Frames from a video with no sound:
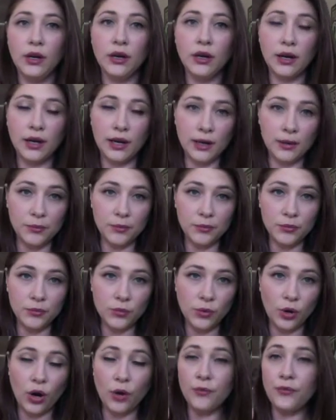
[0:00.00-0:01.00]

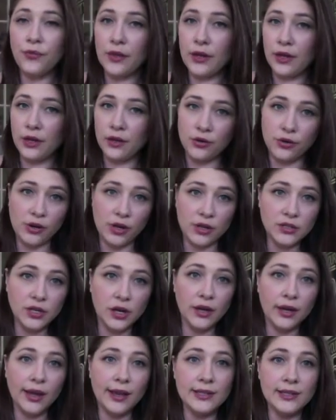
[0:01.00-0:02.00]
hopefully you're not
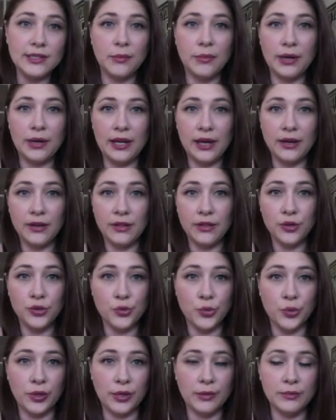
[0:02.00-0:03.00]
talking somebody out of their
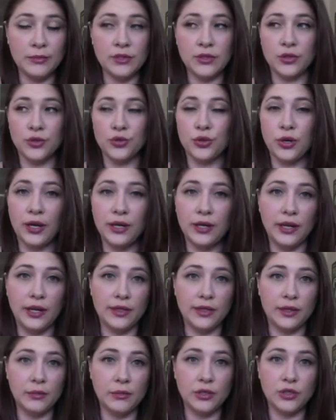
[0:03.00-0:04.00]
dreams or trying to get
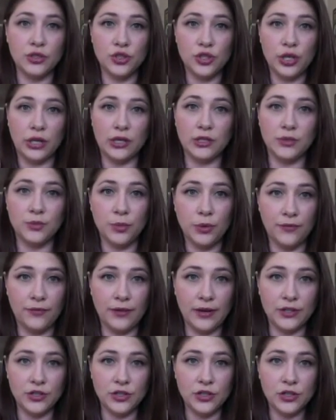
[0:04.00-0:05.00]
them to change
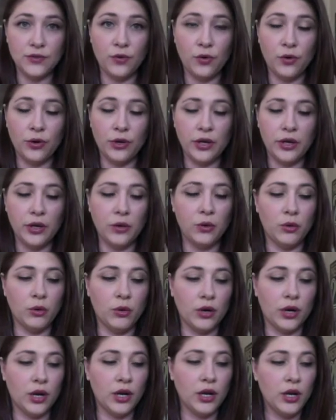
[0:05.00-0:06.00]
professions for you
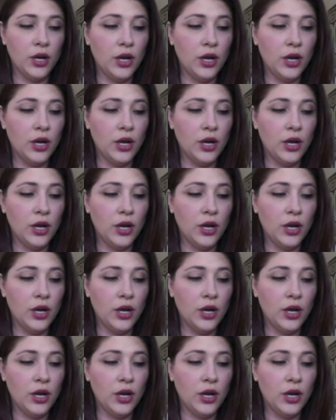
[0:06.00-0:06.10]
or